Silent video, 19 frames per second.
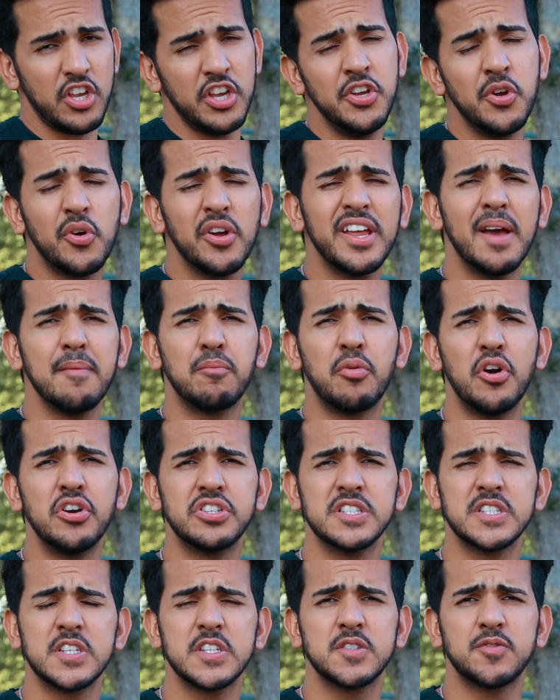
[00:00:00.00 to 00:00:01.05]
You could get
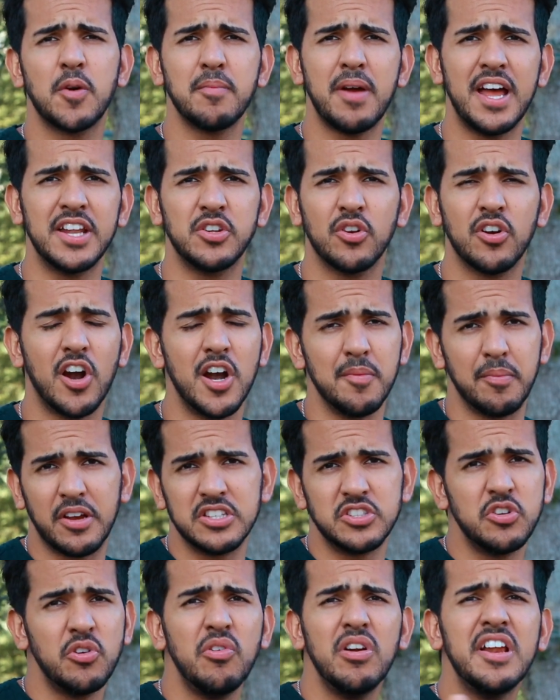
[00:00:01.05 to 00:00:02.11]
purchases from add to cart
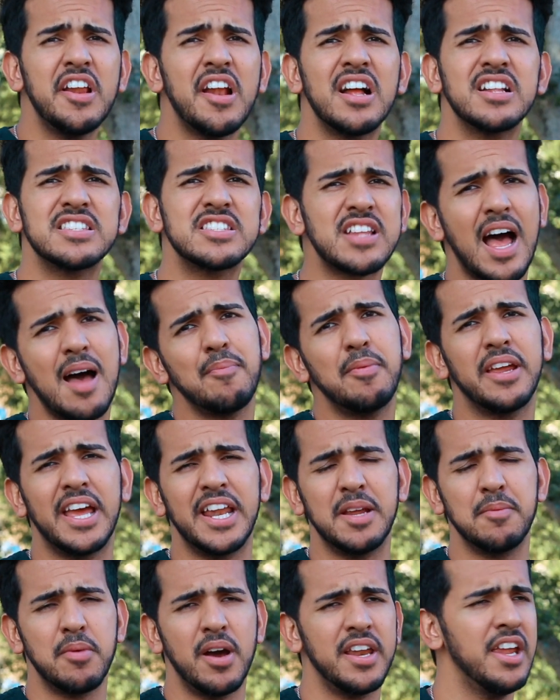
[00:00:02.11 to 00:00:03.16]
because you're really not stopping
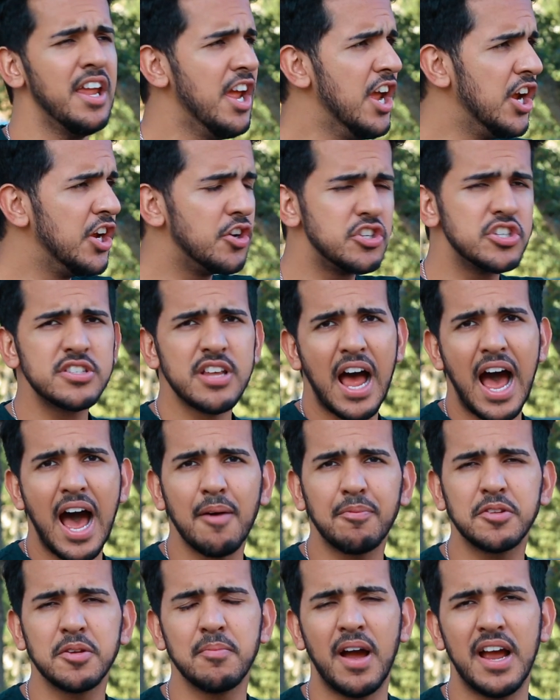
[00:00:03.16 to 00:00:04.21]
anybody. You're just
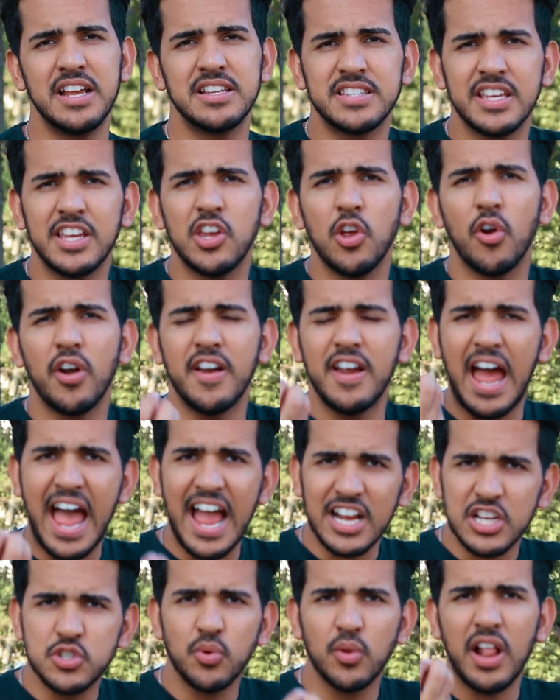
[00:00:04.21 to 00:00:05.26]
optimizing your
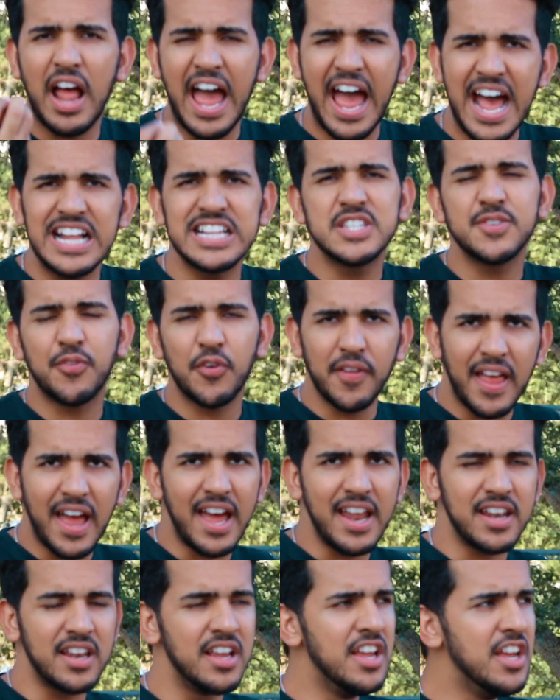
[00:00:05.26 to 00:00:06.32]
actual ads for that.